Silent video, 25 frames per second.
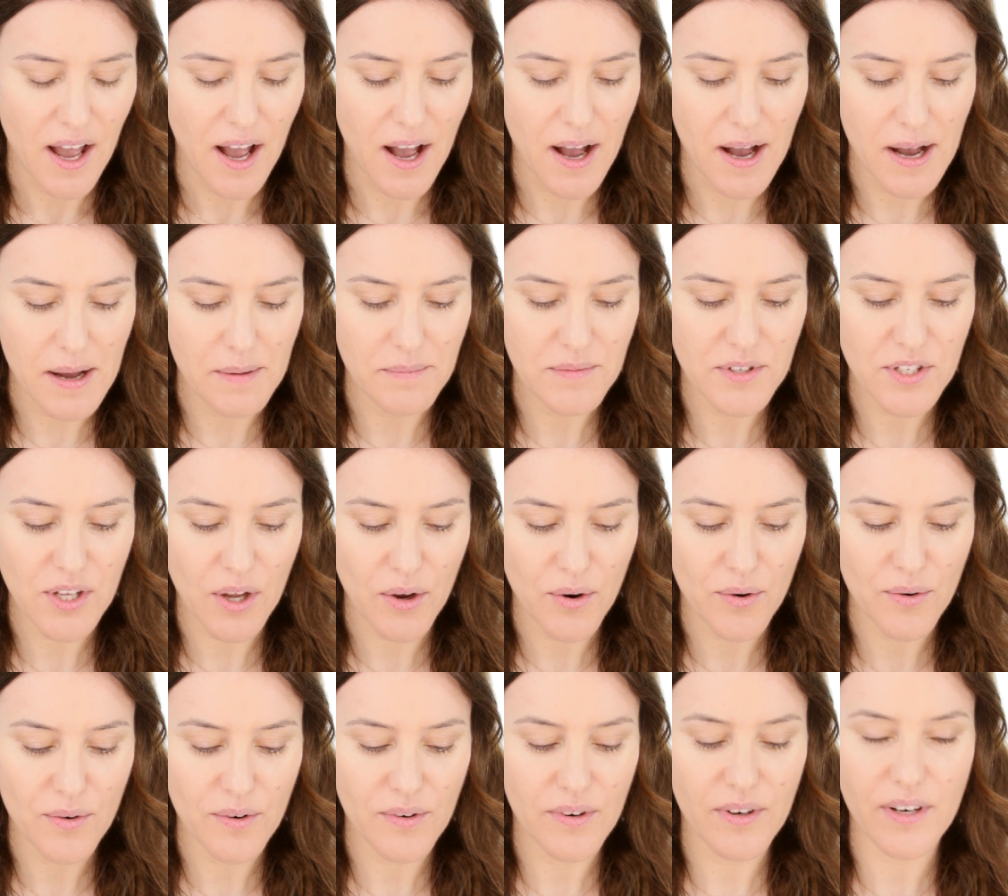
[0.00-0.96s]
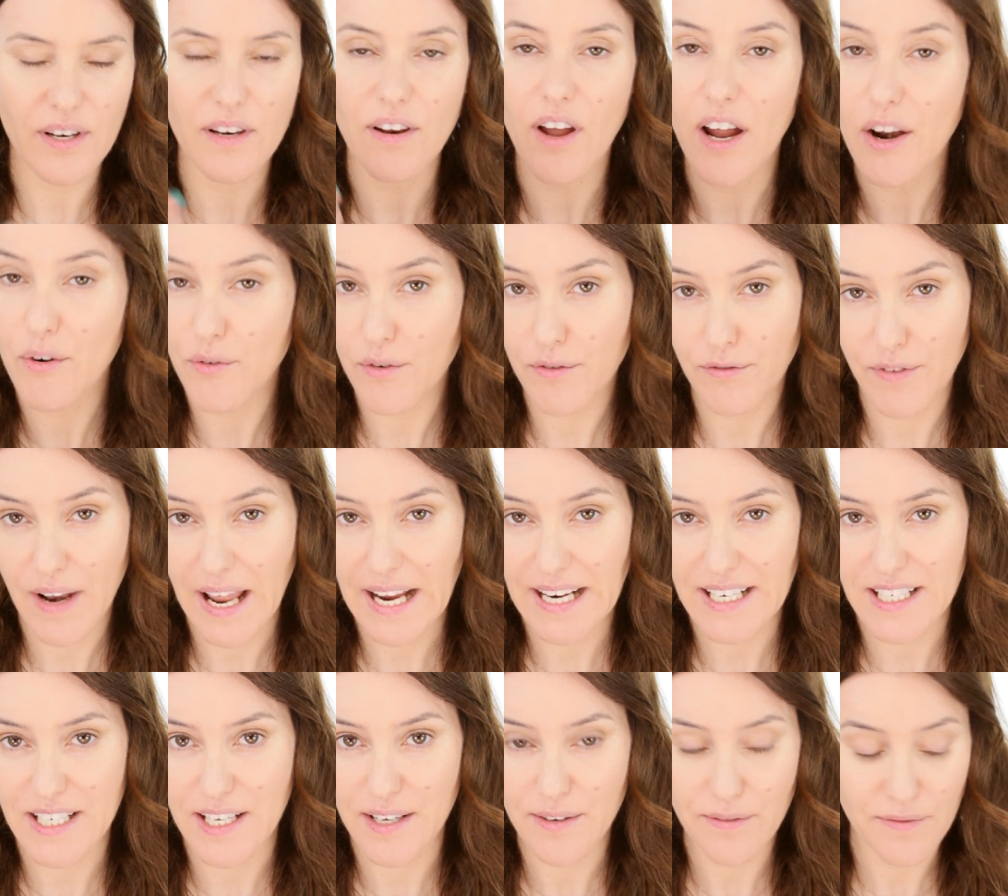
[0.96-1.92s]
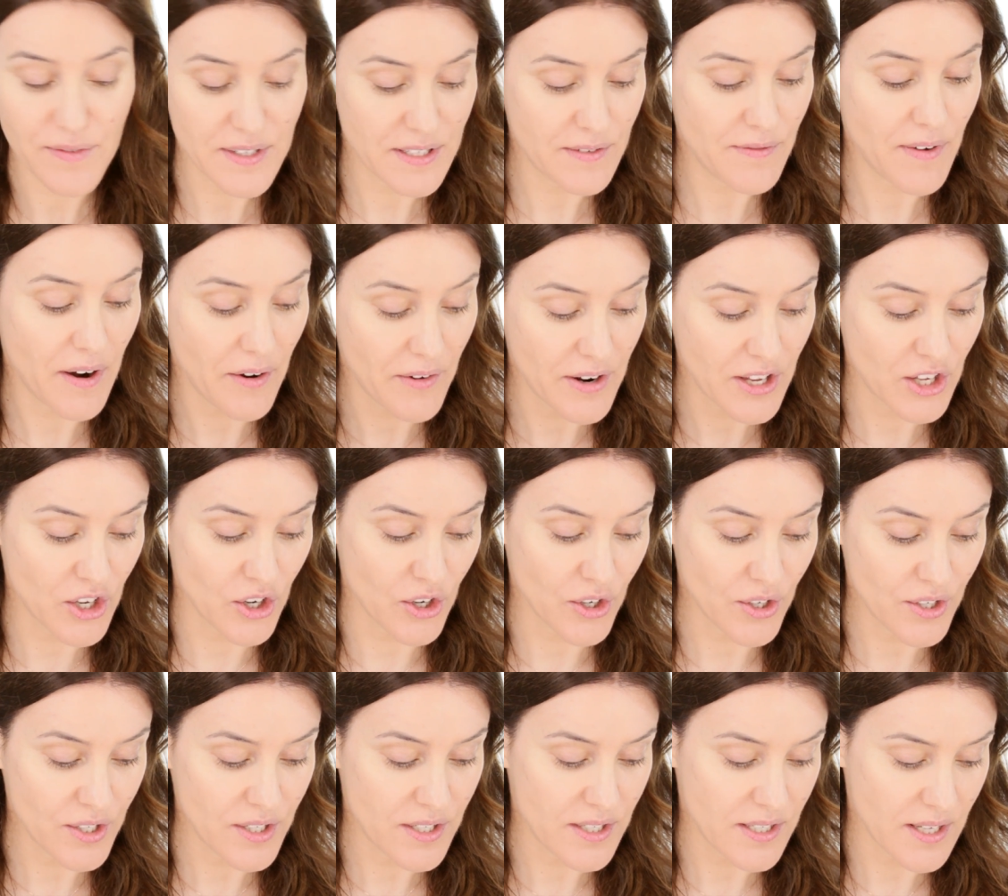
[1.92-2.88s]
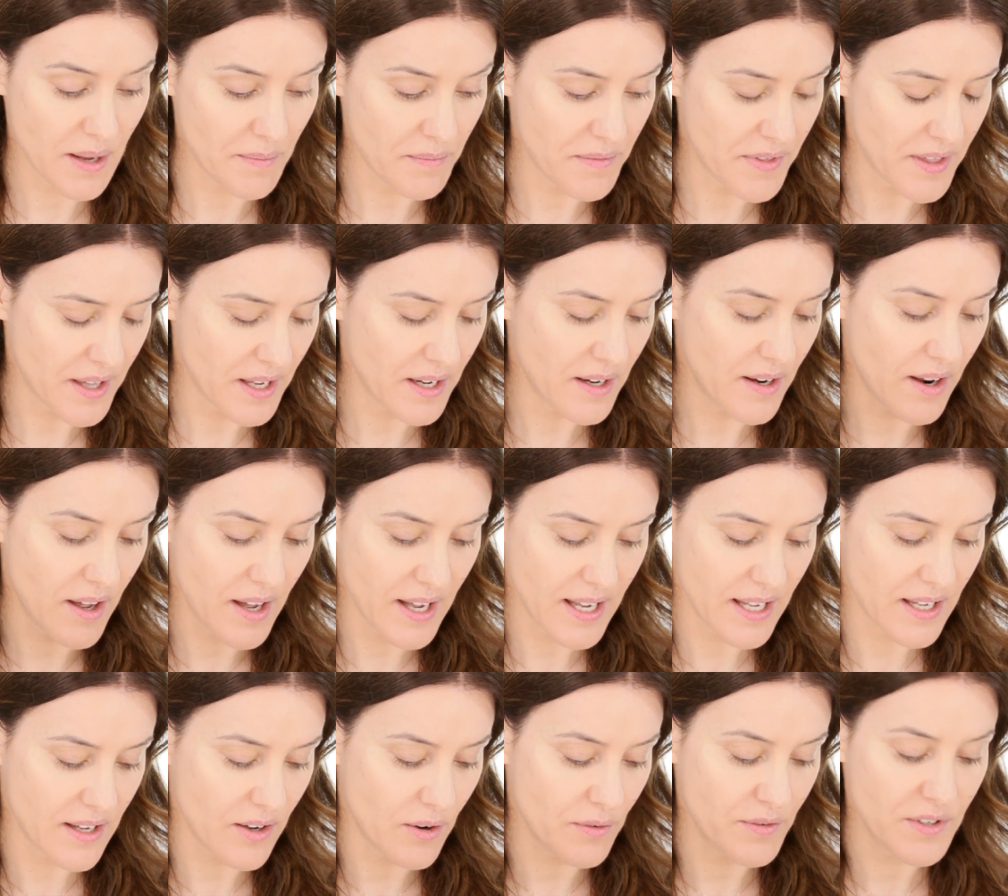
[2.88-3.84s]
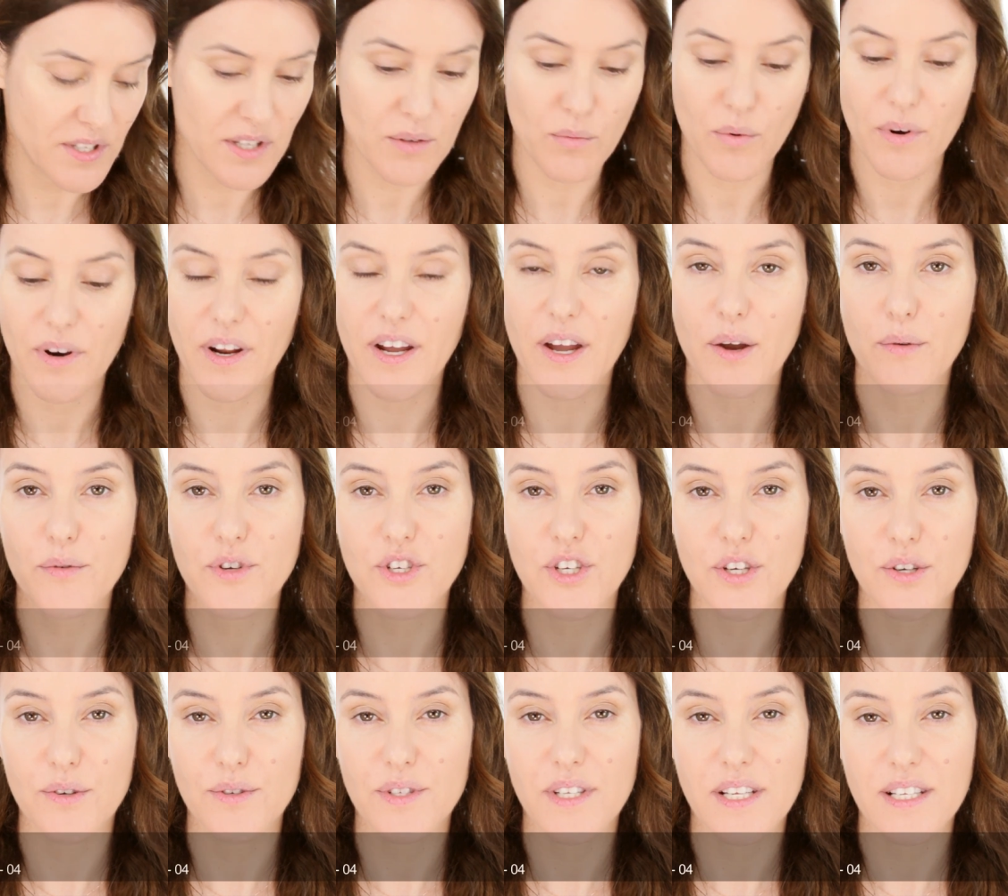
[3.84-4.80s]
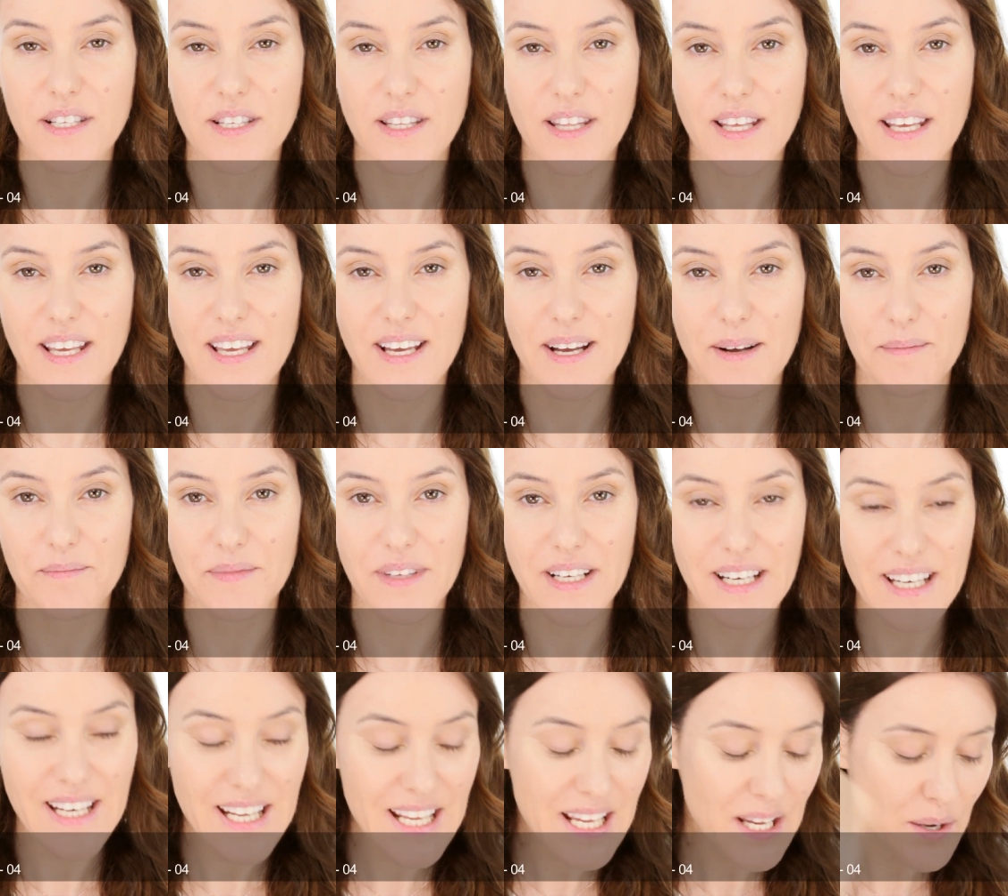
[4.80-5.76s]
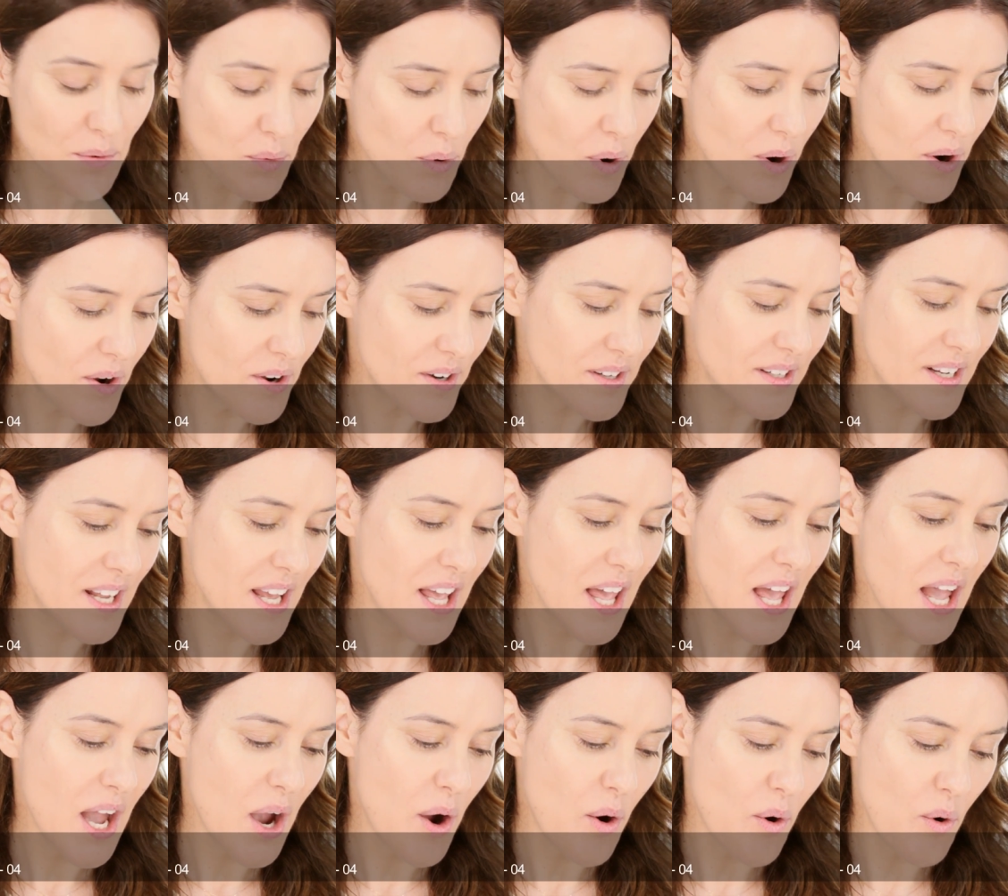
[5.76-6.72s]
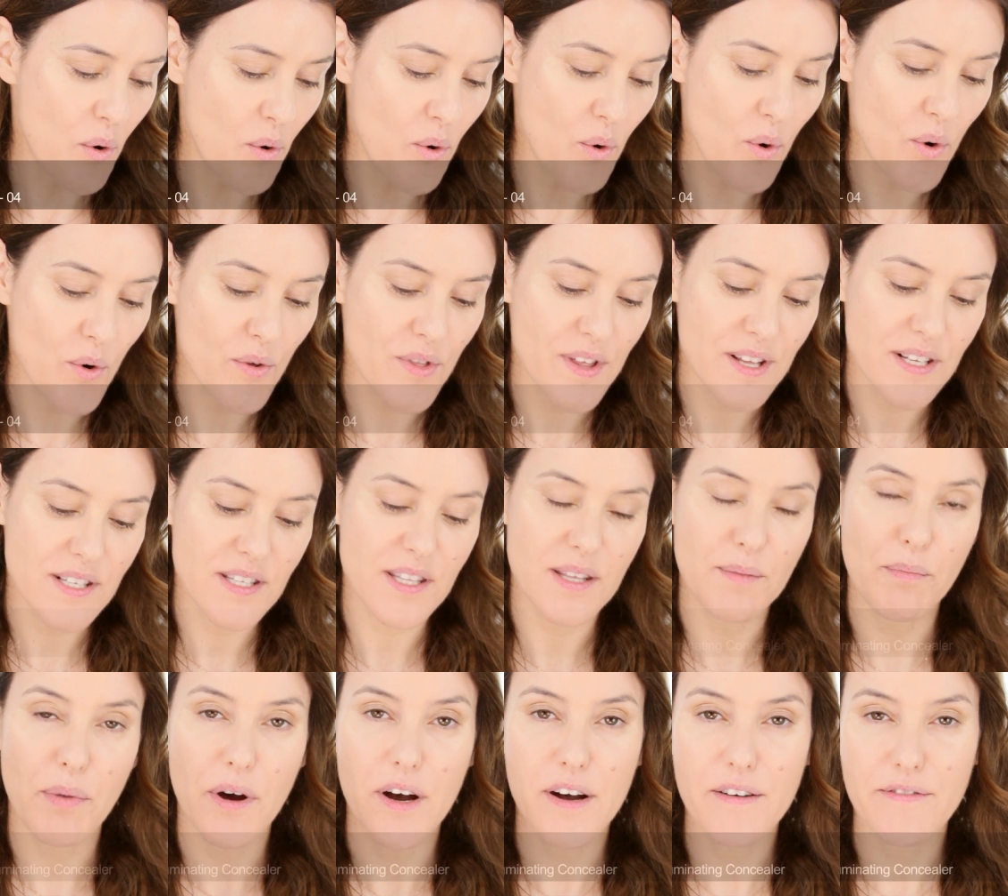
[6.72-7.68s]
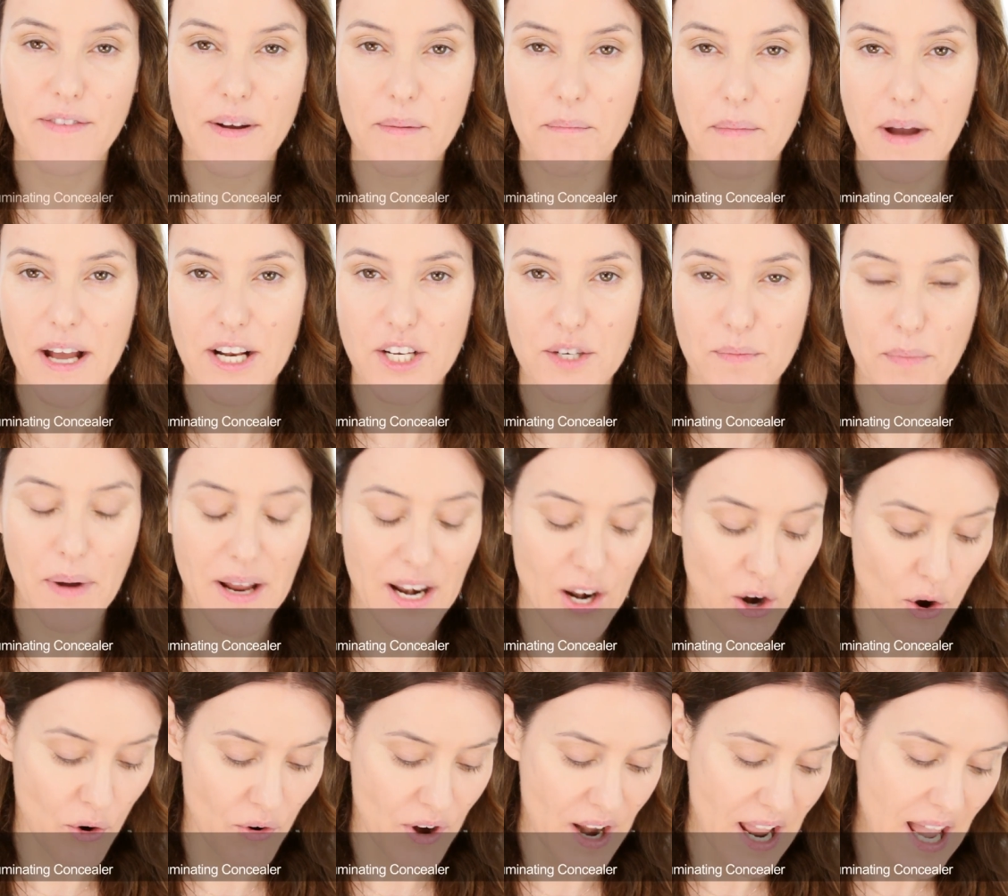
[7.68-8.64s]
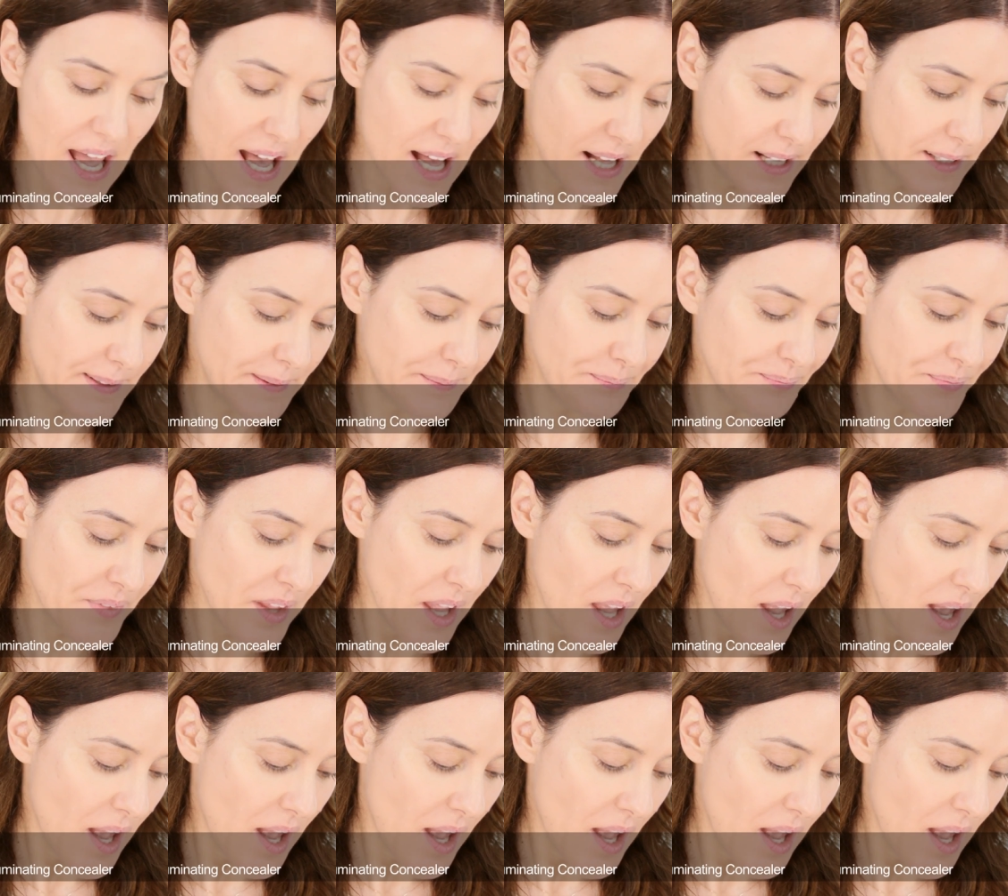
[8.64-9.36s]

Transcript: Um, so, light reflective is very good. Something like, obviously, the one I always use is the um, Clinique one, or there's the Perfect Match by L'Oreal.